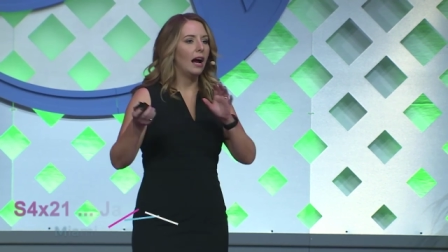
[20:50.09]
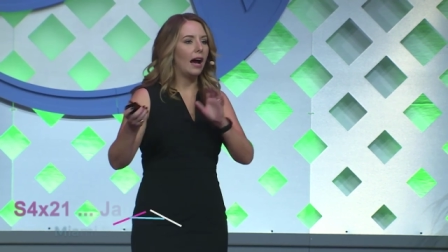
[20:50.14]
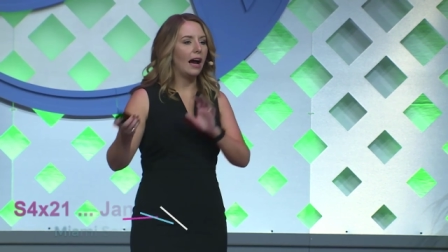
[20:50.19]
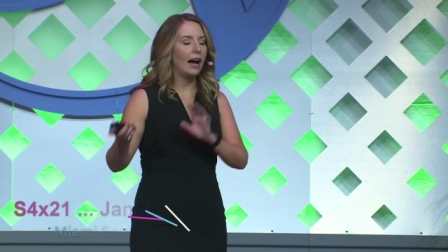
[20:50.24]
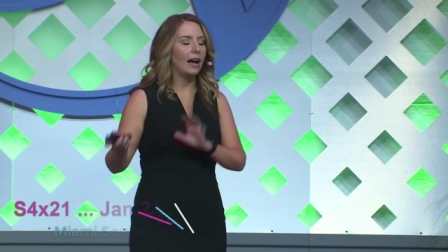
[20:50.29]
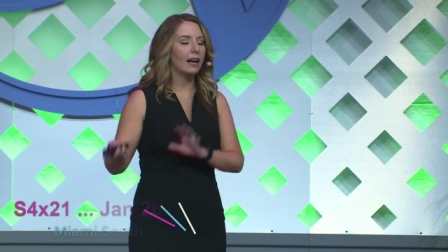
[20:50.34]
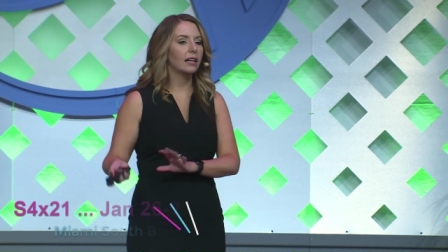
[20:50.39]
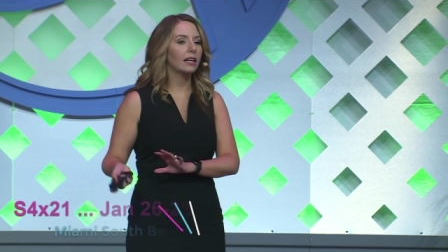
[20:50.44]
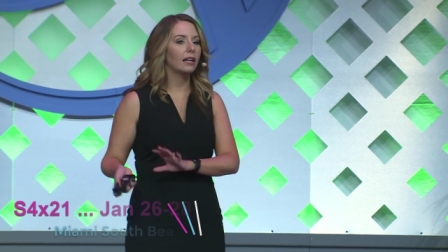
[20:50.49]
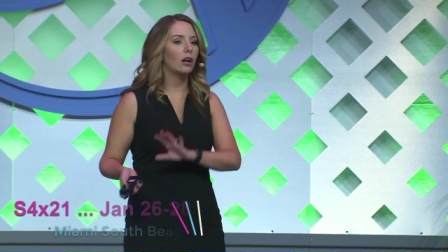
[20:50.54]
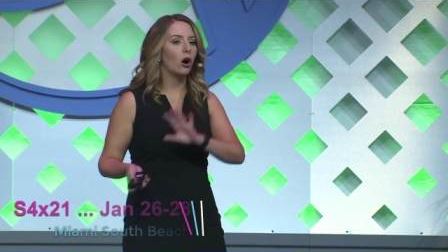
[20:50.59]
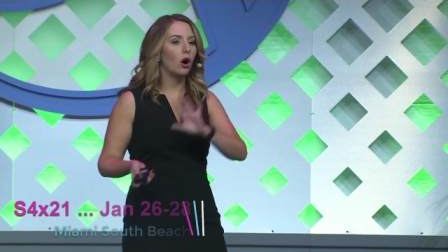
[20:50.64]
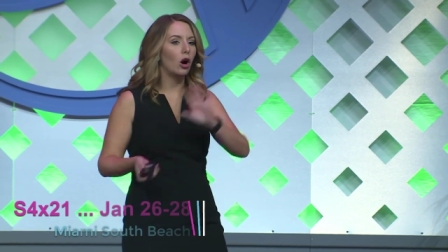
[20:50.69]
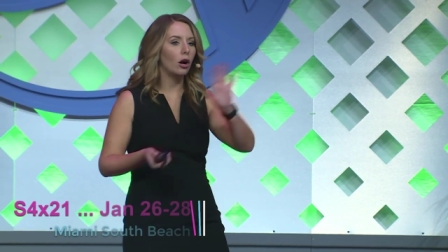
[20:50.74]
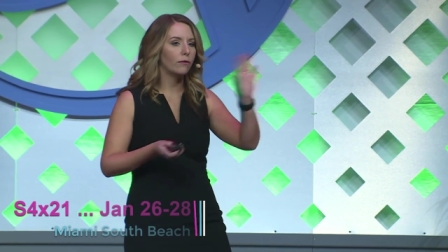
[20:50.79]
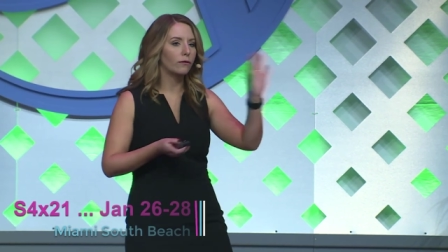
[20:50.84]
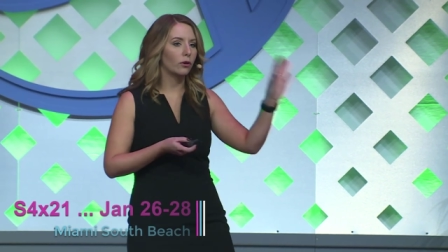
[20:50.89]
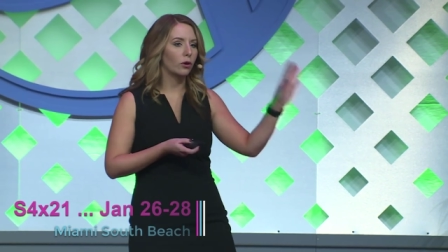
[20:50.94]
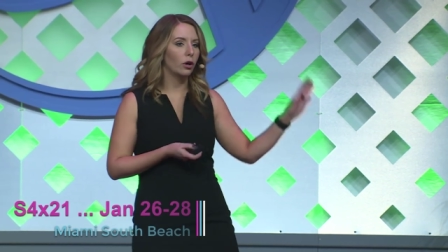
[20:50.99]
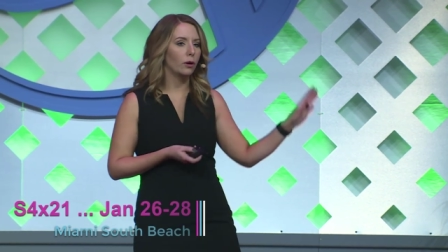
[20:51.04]
I can
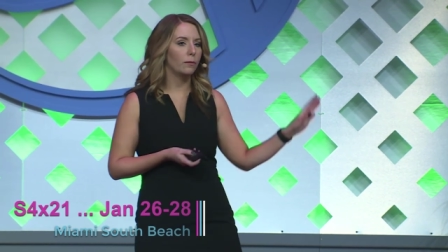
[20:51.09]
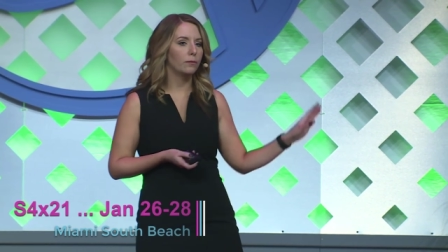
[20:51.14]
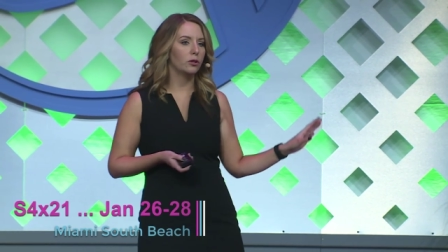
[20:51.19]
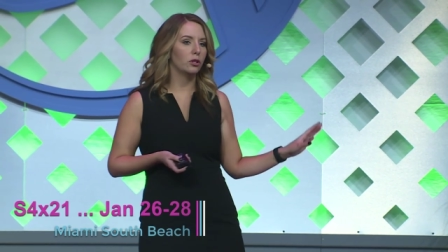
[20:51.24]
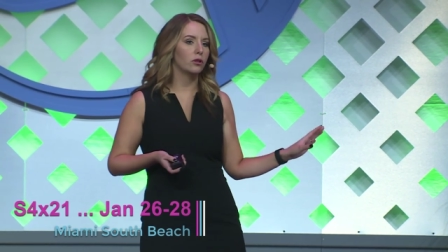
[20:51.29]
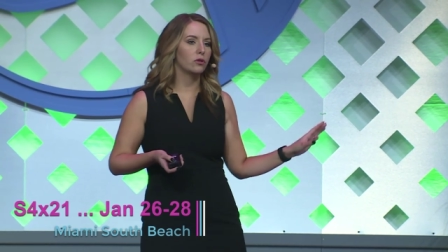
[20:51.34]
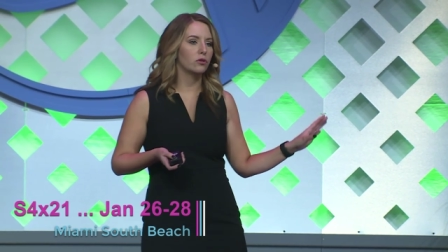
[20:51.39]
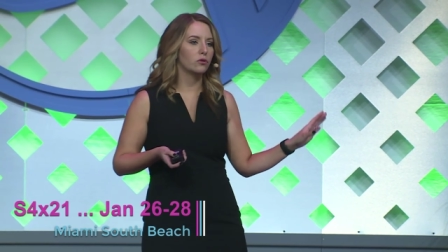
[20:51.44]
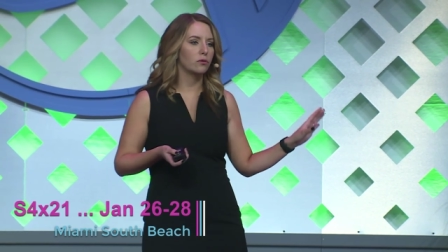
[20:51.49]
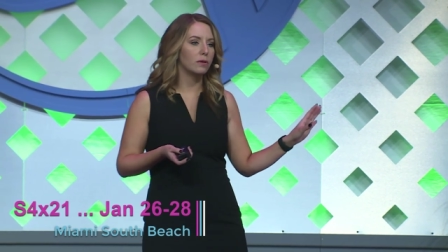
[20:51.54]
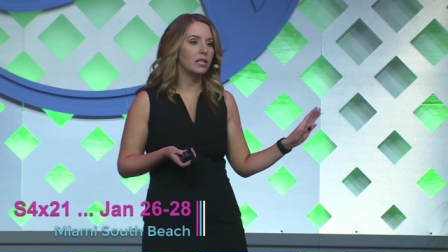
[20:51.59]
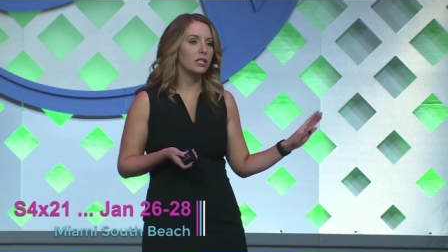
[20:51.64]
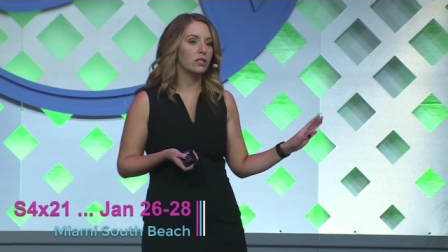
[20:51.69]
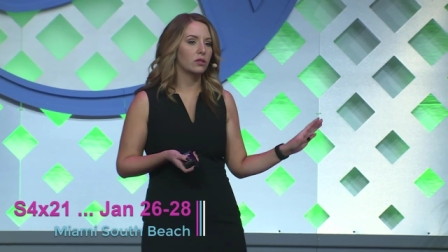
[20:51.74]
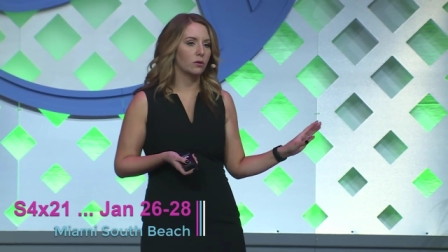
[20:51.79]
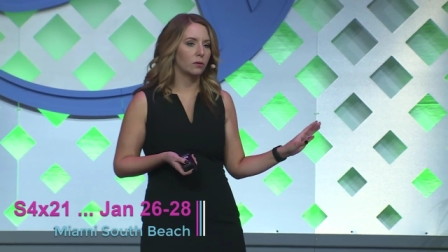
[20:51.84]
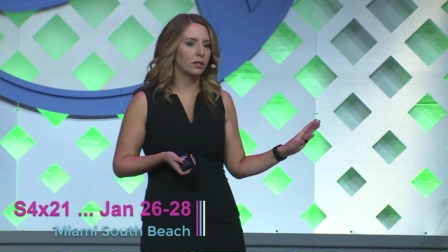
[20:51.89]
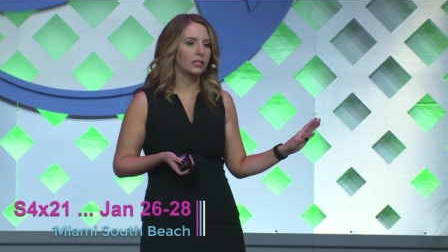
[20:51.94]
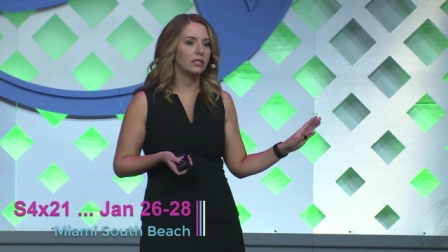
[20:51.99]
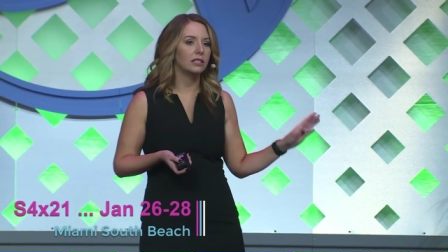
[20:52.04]
offer up those
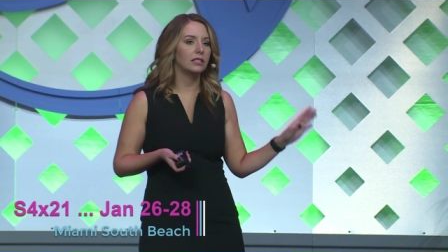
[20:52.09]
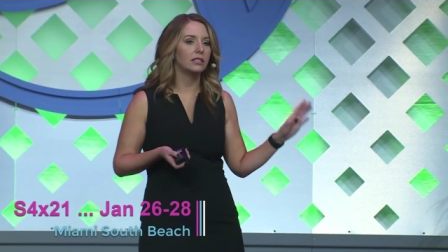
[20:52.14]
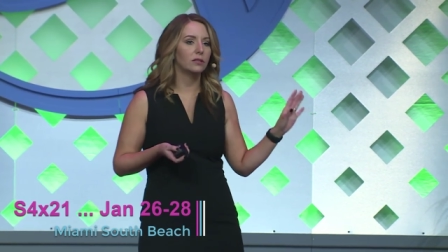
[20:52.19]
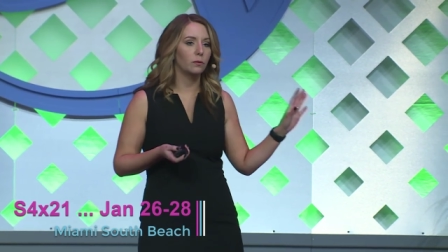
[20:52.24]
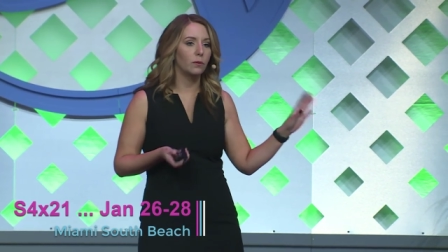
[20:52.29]
resources